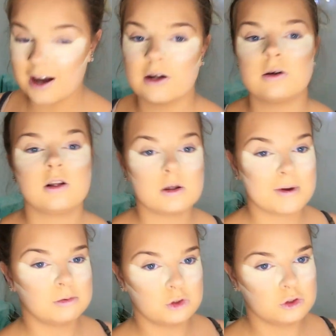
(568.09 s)
I know a lot of
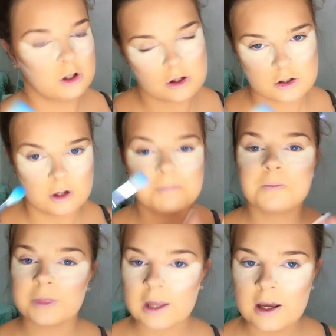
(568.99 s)
people do though, so
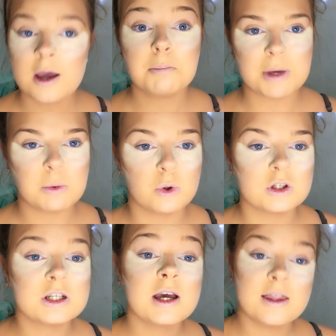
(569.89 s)
be
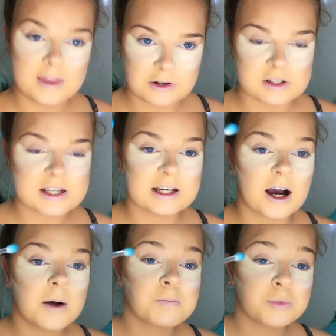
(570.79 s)
warned, there is kick
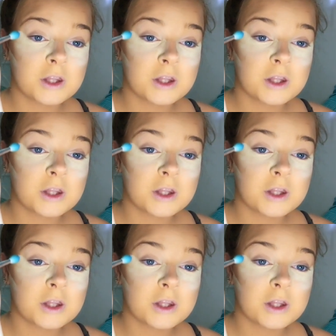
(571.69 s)
up.